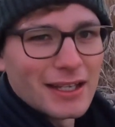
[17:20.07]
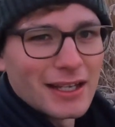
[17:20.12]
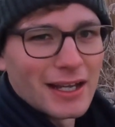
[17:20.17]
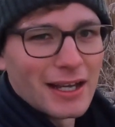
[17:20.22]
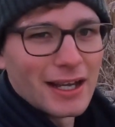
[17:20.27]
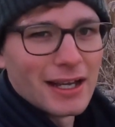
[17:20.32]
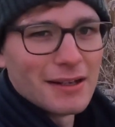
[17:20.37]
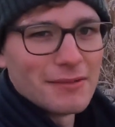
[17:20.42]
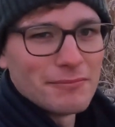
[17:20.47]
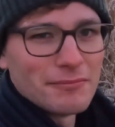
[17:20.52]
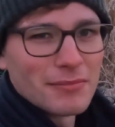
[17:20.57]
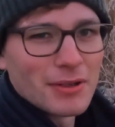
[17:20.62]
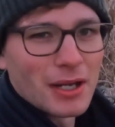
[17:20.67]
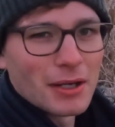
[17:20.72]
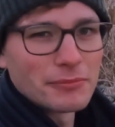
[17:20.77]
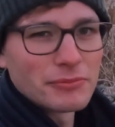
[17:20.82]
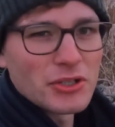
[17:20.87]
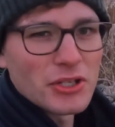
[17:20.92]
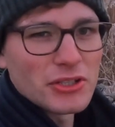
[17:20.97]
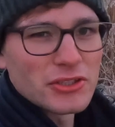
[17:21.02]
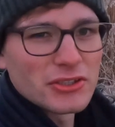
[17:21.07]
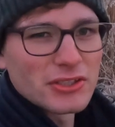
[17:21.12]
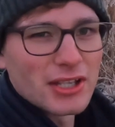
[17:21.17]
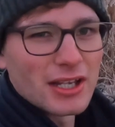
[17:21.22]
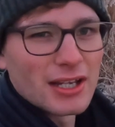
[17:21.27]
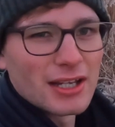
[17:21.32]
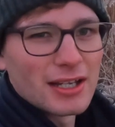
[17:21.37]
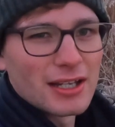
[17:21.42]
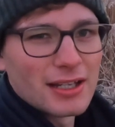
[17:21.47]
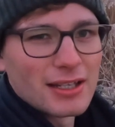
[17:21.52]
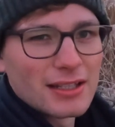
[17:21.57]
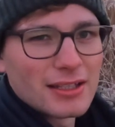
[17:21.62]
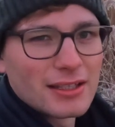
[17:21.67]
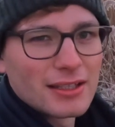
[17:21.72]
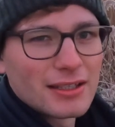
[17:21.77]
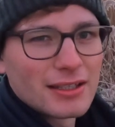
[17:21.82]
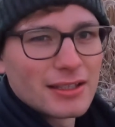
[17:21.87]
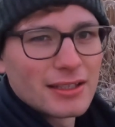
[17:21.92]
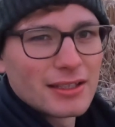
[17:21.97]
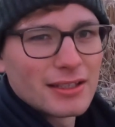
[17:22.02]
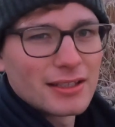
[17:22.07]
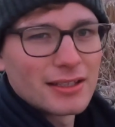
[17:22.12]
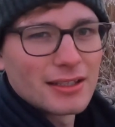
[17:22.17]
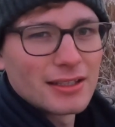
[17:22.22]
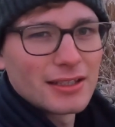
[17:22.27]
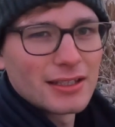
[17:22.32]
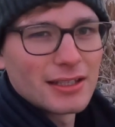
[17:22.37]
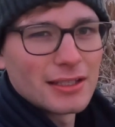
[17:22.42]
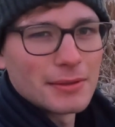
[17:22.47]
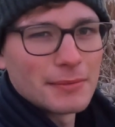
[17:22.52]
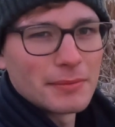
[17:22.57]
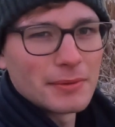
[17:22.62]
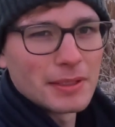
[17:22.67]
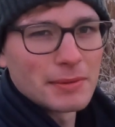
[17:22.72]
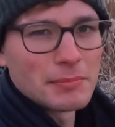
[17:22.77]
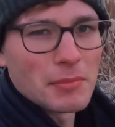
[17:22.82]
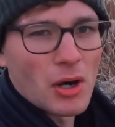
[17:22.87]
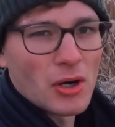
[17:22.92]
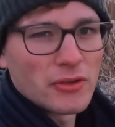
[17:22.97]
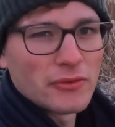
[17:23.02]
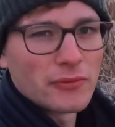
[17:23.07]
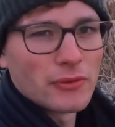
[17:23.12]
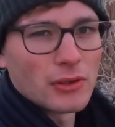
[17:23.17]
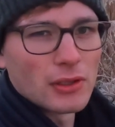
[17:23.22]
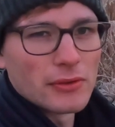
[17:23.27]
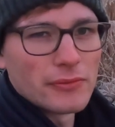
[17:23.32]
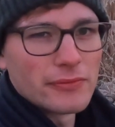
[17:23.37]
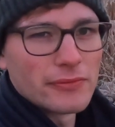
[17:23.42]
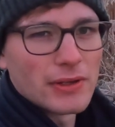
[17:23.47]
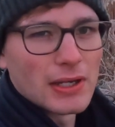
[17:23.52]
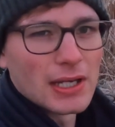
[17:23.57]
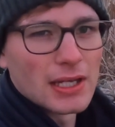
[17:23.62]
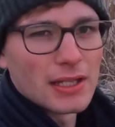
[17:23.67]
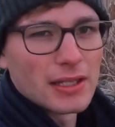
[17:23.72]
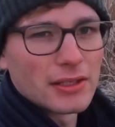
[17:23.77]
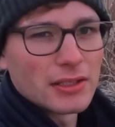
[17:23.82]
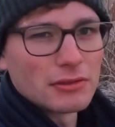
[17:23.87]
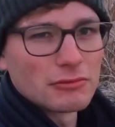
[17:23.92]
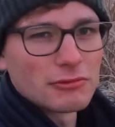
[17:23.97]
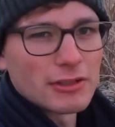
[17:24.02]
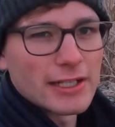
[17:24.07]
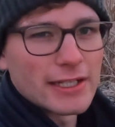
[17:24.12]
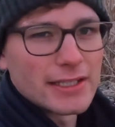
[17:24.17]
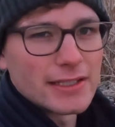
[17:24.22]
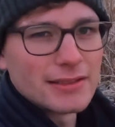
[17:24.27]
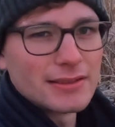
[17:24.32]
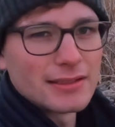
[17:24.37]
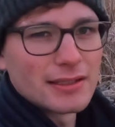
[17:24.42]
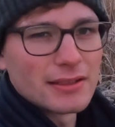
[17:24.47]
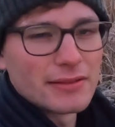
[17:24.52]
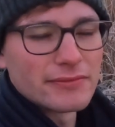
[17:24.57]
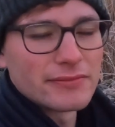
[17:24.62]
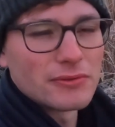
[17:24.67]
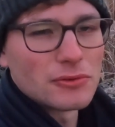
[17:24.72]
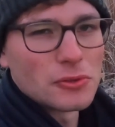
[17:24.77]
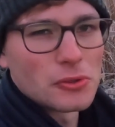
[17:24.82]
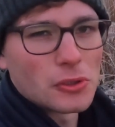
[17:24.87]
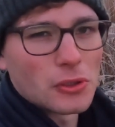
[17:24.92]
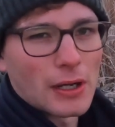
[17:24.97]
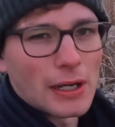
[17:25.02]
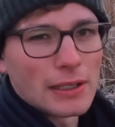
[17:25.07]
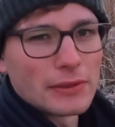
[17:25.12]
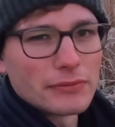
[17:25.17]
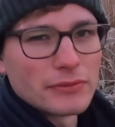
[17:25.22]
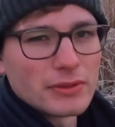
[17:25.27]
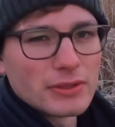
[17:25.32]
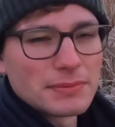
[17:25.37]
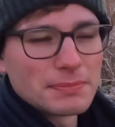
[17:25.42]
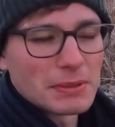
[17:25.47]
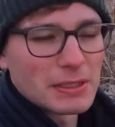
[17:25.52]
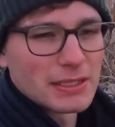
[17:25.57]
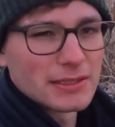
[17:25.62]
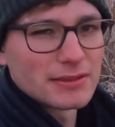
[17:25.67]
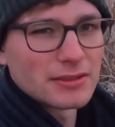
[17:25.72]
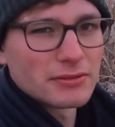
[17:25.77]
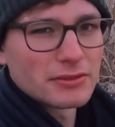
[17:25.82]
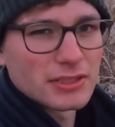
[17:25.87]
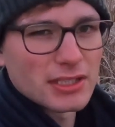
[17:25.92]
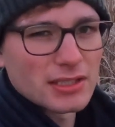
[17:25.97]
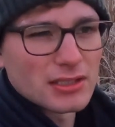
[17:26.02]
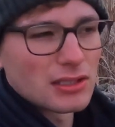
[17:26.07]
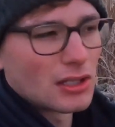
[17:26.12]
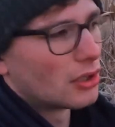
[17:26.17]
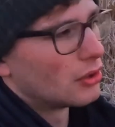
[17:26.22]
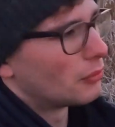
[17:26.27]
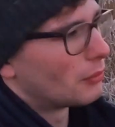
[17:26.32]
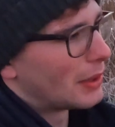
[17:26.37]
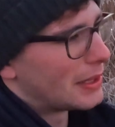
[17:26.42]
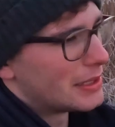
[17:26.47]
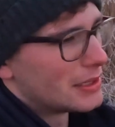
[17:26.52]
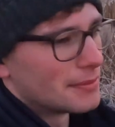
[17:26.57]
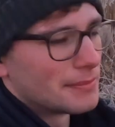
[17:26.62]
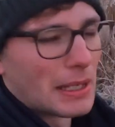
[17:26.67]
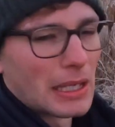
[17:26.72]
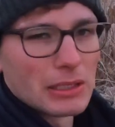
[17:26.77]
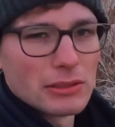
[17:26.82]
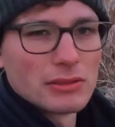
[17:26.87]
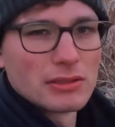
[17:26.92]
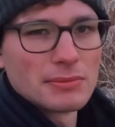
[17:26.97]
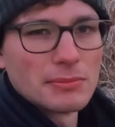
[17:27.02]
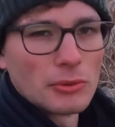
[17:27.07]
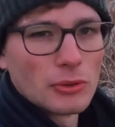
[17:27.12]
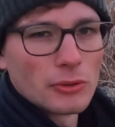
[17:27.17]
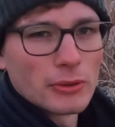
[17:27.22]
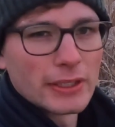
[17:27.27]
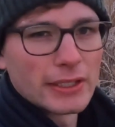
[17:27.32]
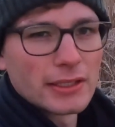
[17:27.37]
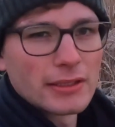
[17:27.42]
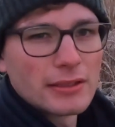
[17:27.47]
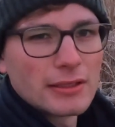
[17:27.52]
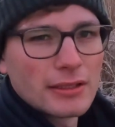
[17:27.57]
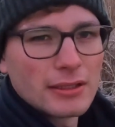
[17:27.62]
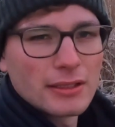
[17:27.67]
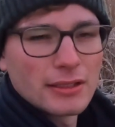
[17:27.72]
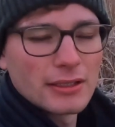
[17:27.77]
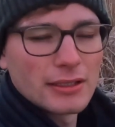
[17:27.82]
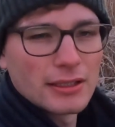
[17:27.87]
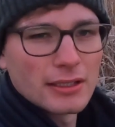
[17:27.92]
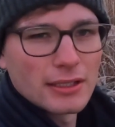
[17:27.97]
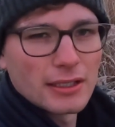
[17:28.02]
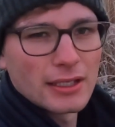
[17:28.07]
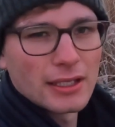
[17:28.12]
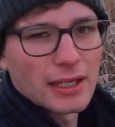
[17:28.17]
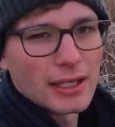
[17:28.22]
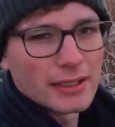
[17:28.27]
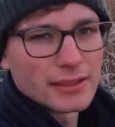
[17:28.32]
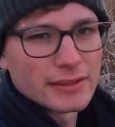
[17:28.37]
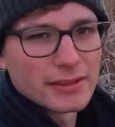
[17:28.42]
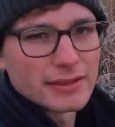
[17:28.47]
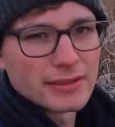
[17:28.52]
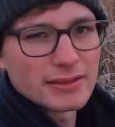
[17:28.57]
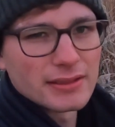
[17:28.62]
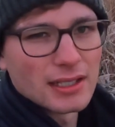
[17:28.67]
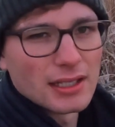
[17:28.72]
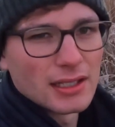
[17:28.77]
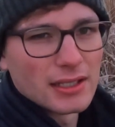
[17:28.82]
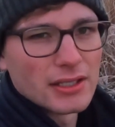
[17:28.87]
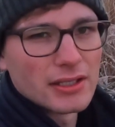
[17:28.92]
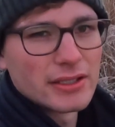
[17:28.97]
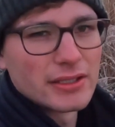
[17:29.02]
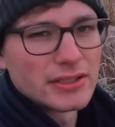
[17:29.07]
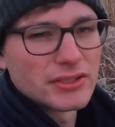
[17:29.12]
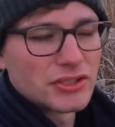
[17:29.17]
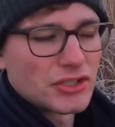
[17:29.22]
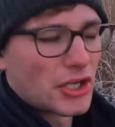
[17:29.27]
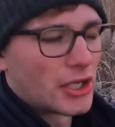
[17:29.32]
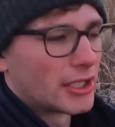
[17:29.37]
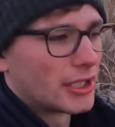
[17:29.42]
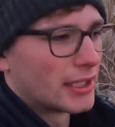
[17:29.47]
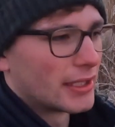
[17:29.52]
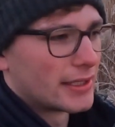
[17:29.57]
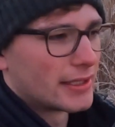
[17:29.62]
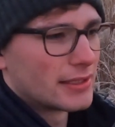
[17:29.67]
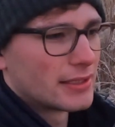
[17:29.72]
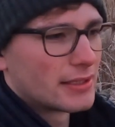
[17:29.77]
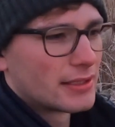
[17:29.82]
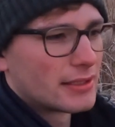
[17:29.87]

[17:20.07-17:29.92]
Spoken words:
I'm just being mindful of the reeds in the foreground, because there is a slight wind about this morning, and it's gently